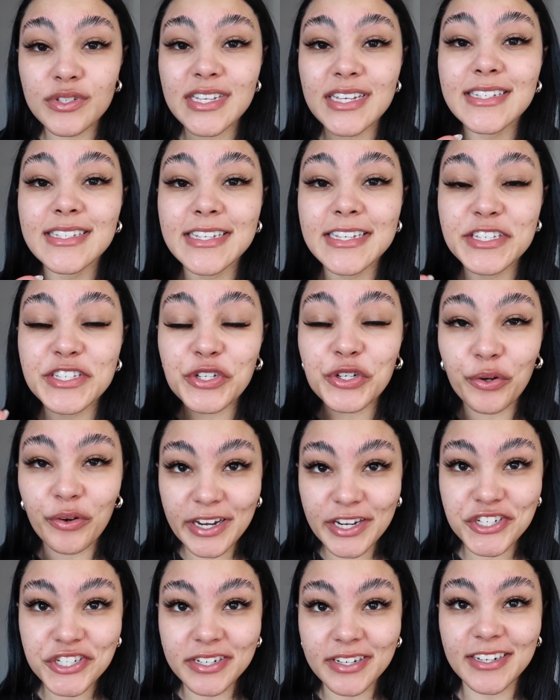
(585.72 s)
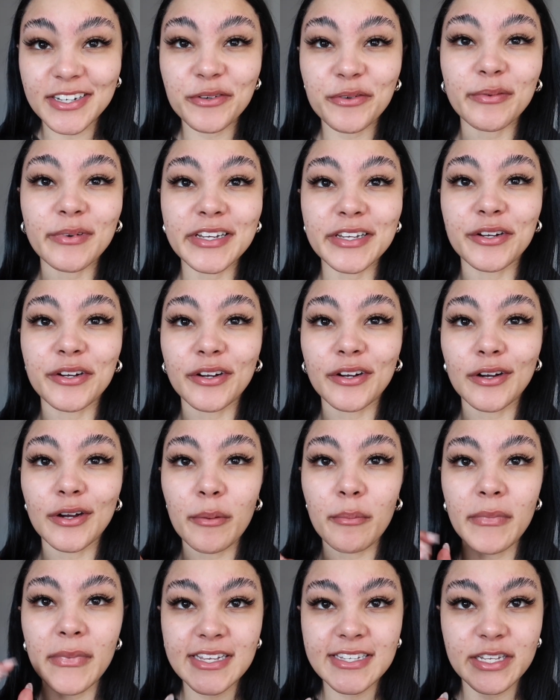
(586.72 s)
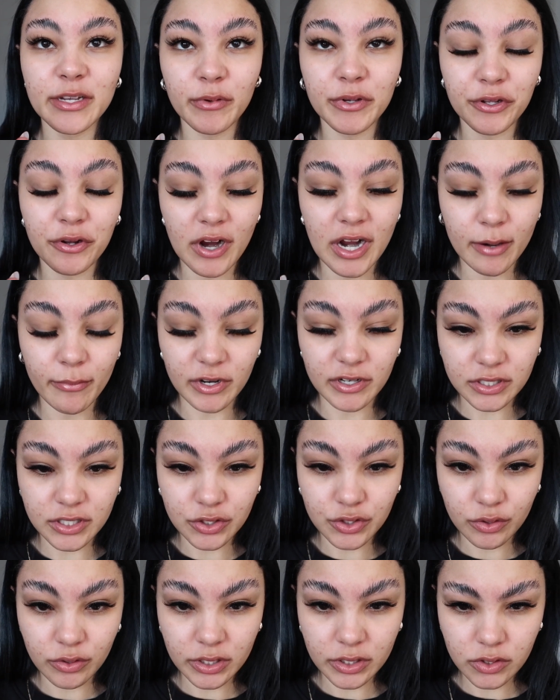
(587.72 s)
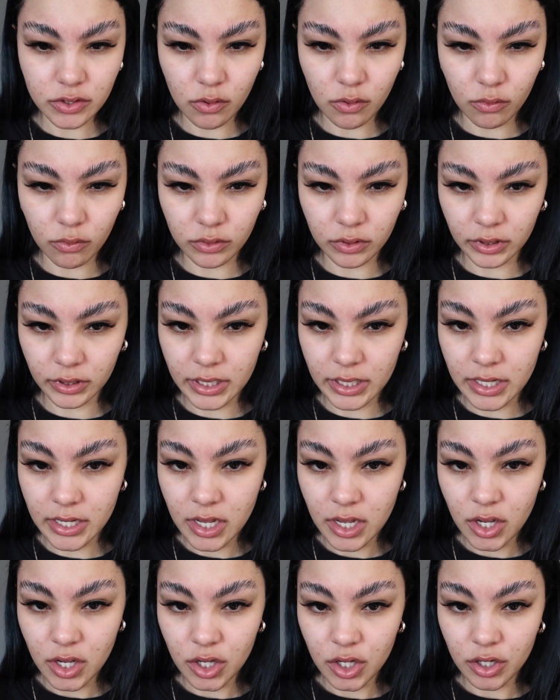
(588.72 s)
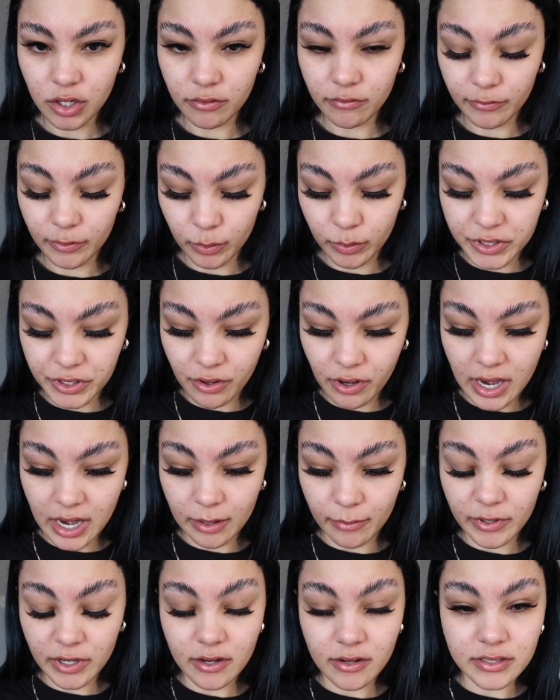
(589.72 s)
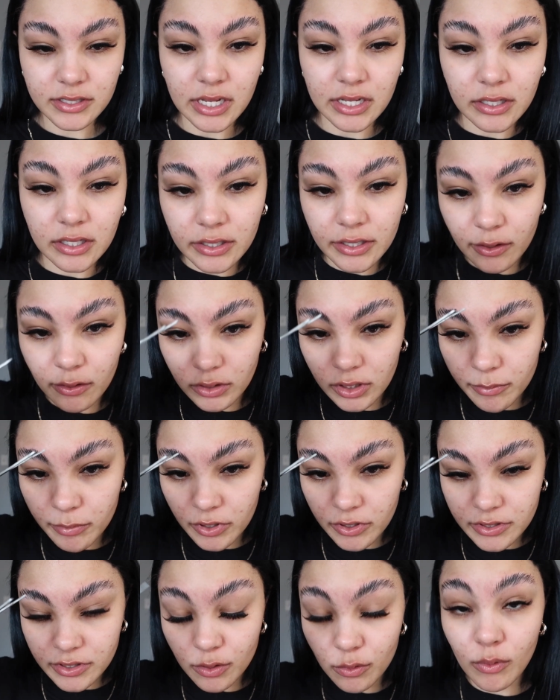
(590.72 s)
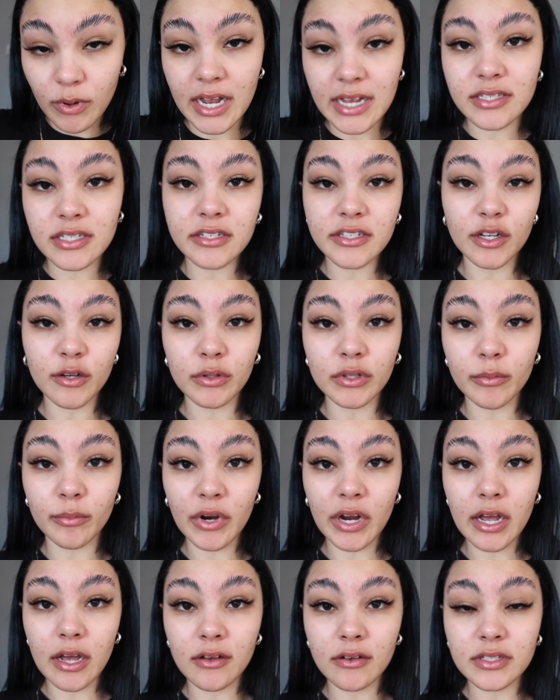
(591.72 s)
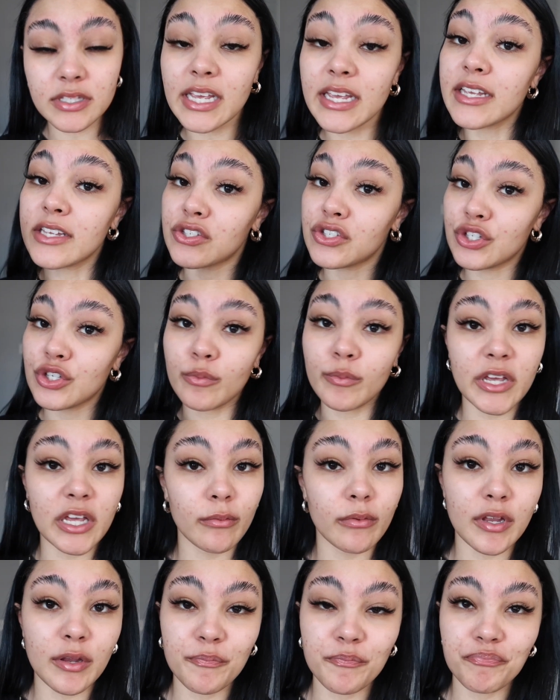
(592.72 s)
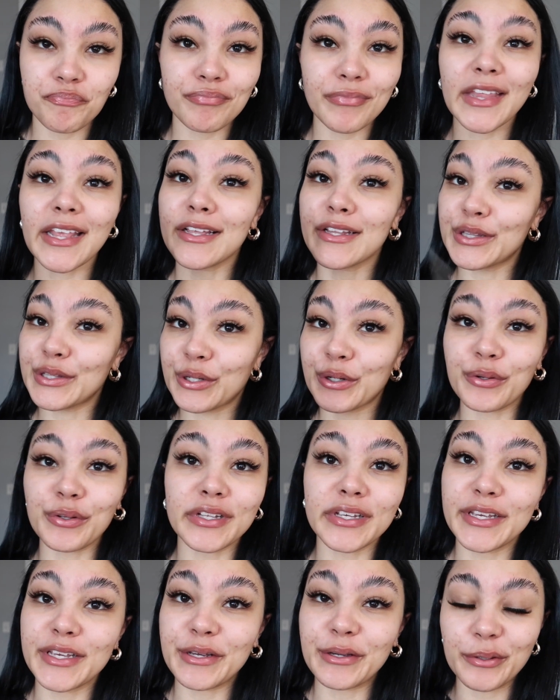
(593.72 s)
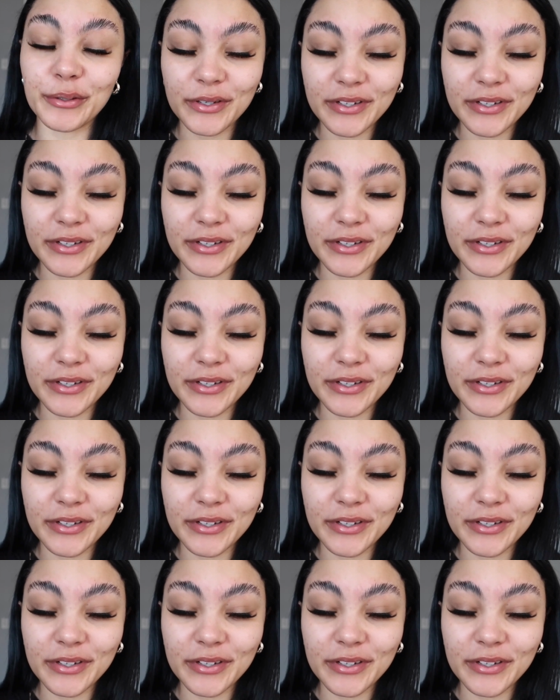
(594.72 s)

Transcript: discretion when you're messing with your eyebrows, because you can totally ruin your eyebrows, and then the only person who has to deal with the brows is you, baby. literally you.